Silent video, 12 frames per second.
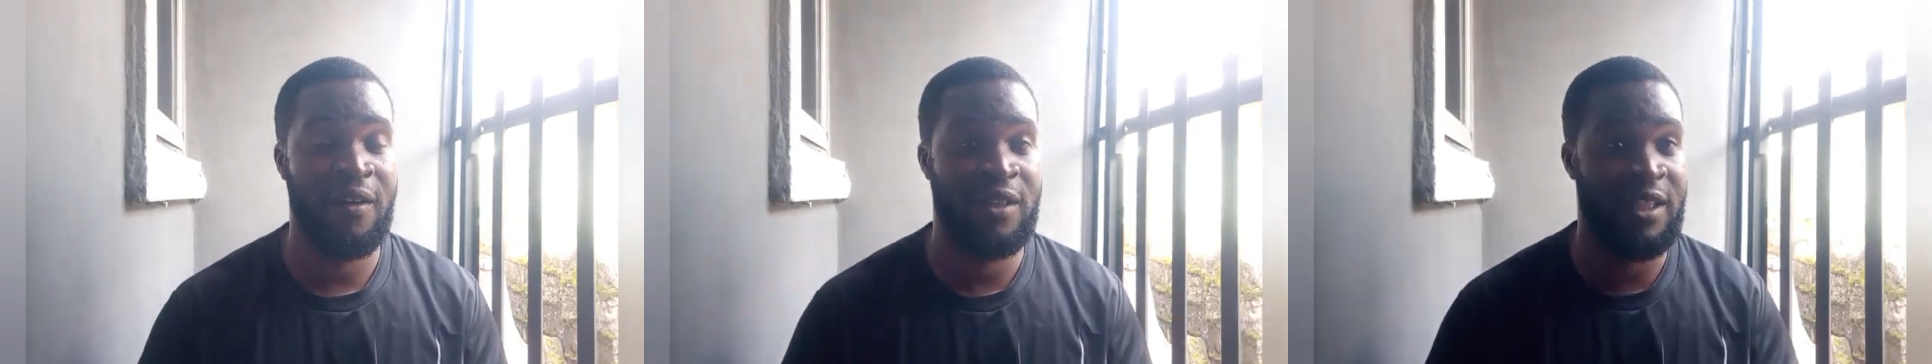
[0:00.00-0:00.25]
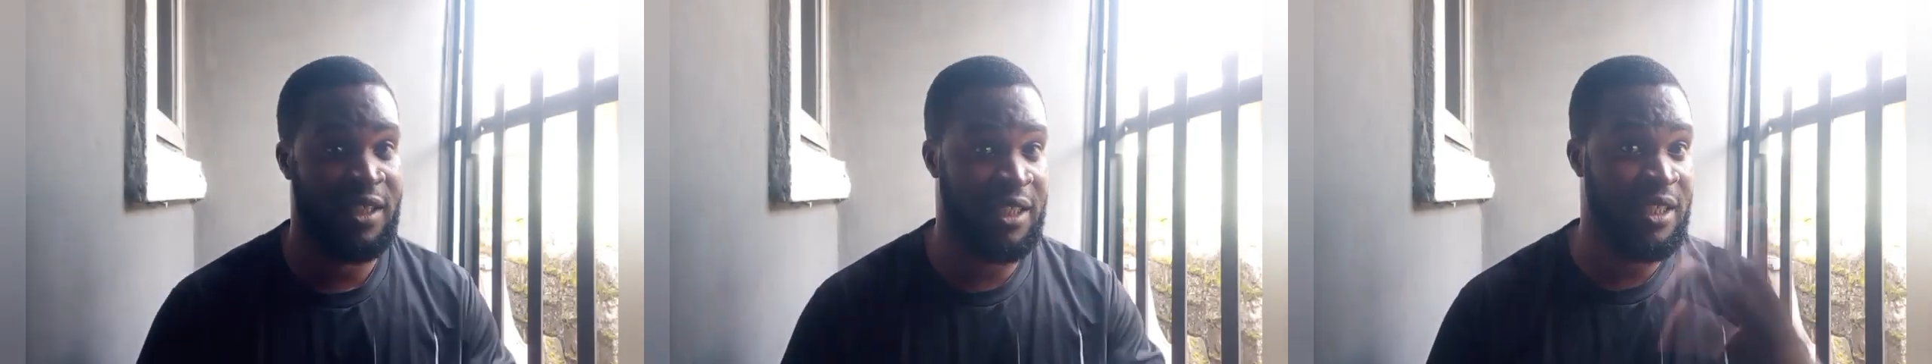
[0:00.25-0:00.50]

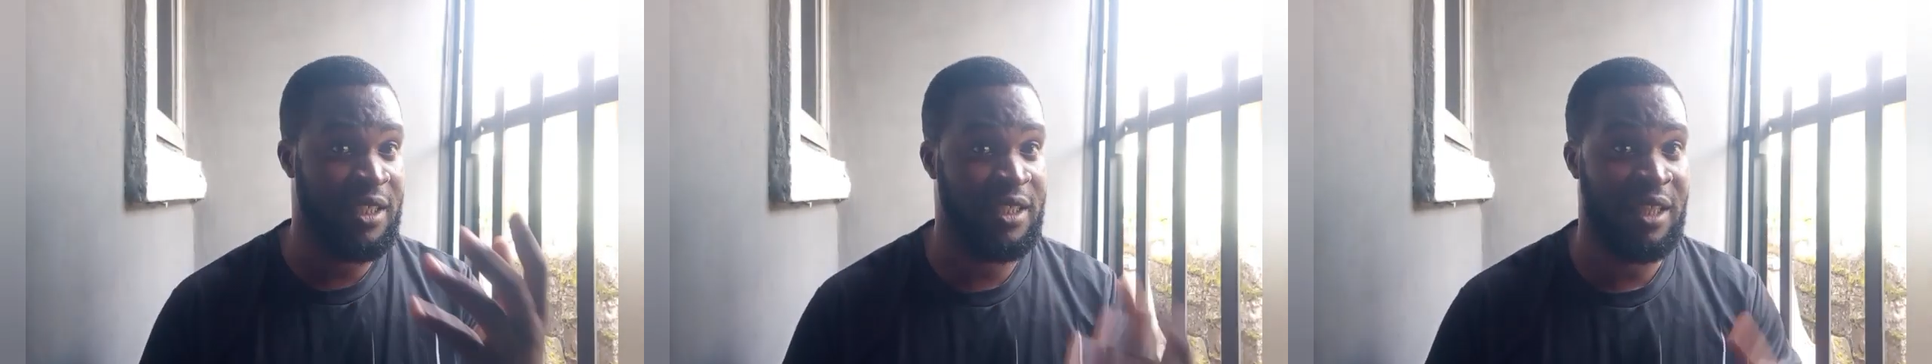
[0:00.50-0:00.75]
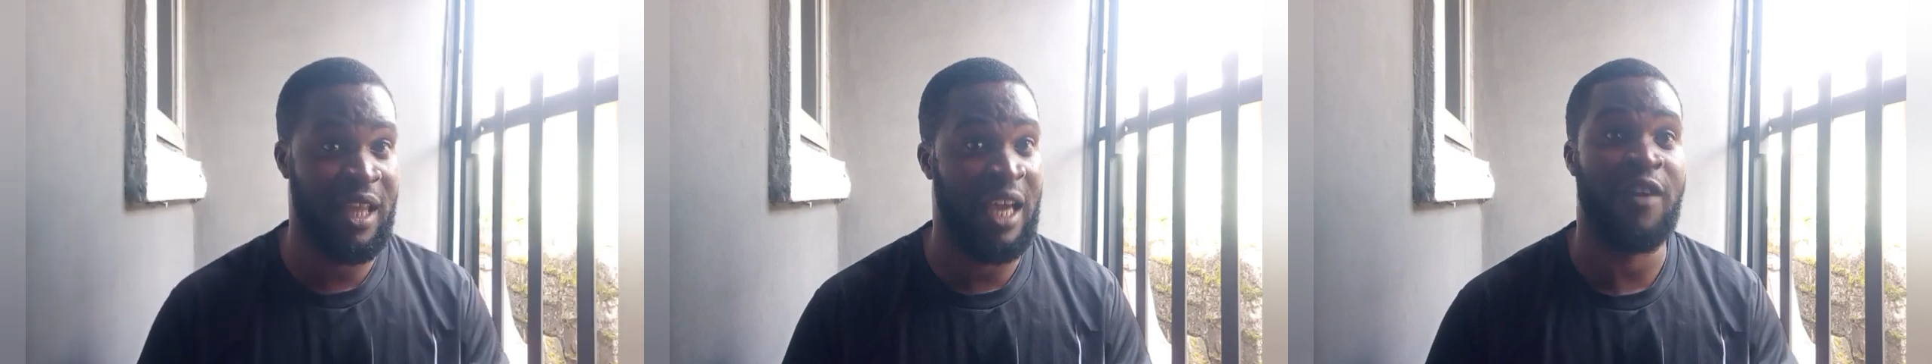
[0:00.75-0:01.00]

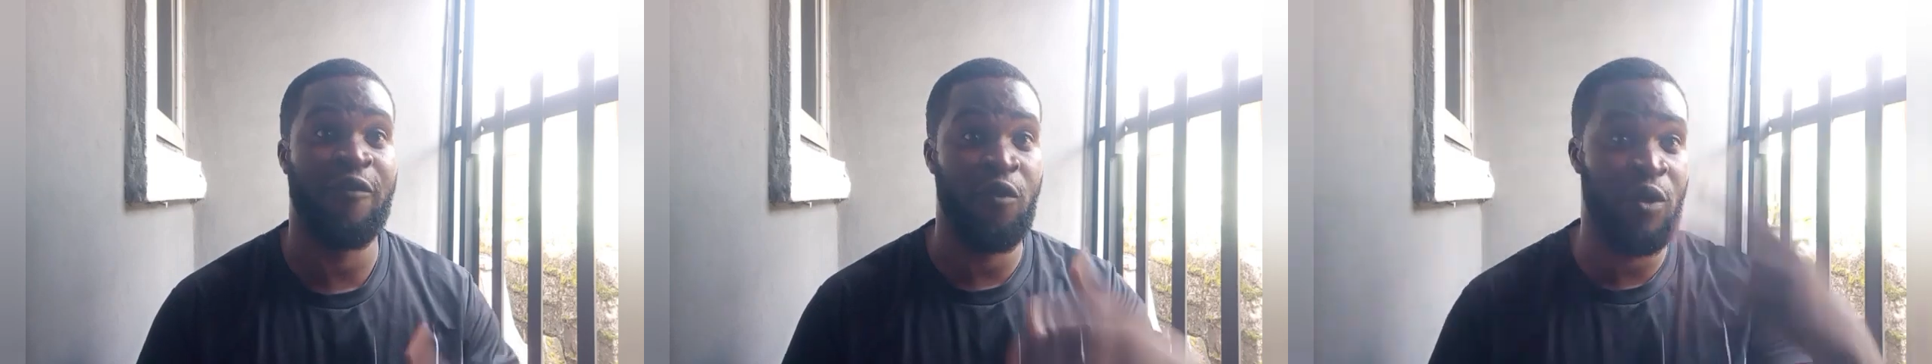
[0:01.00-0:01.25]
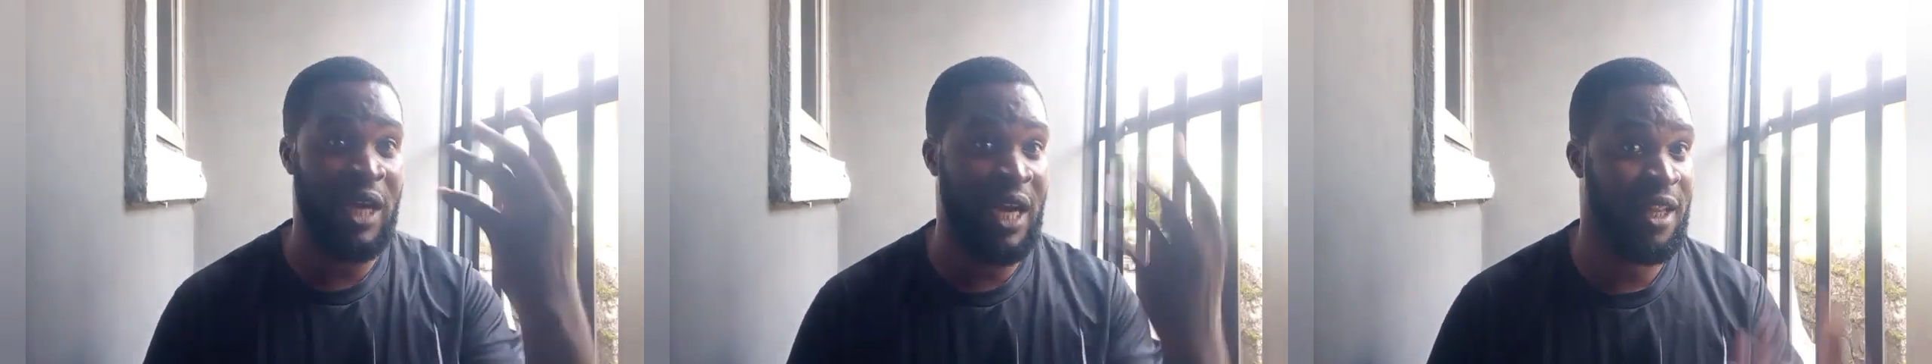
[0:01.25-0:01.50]
disease like
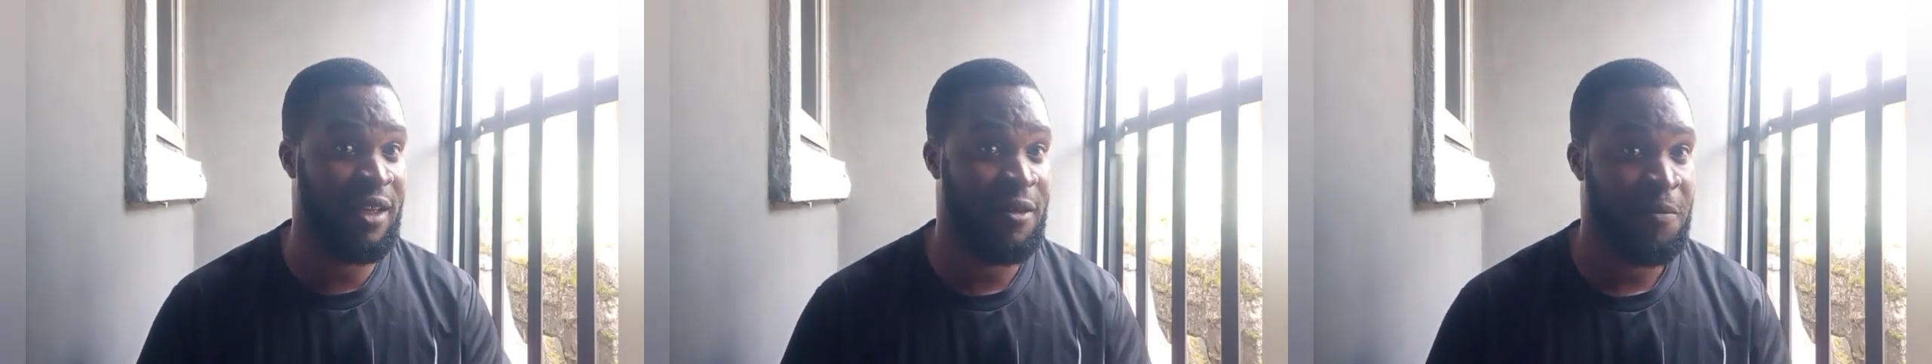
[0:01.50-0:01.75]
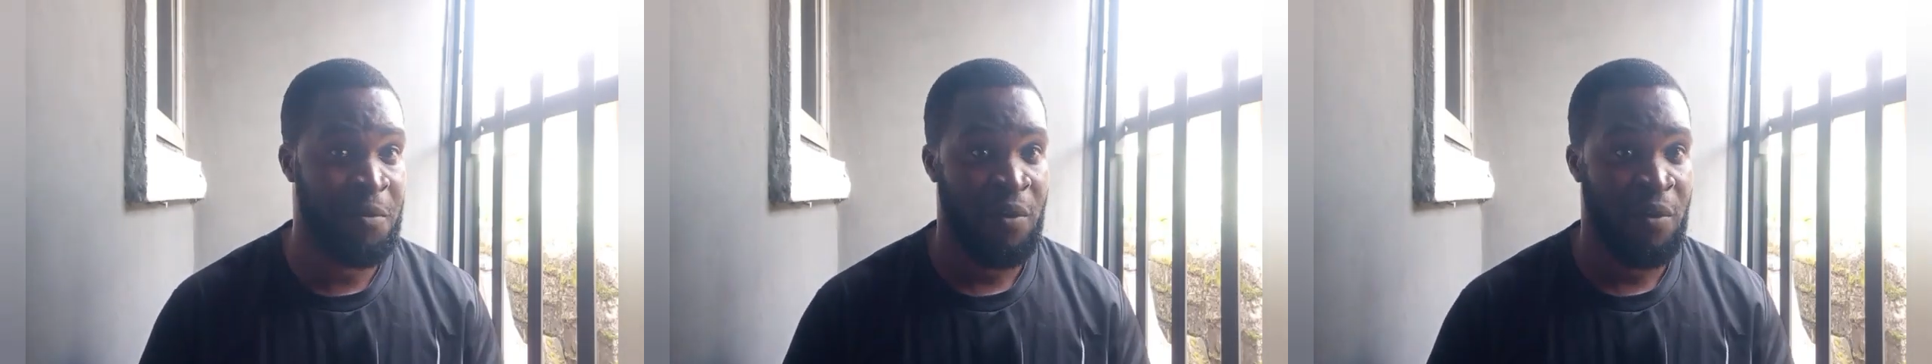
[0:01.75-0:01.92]
fungal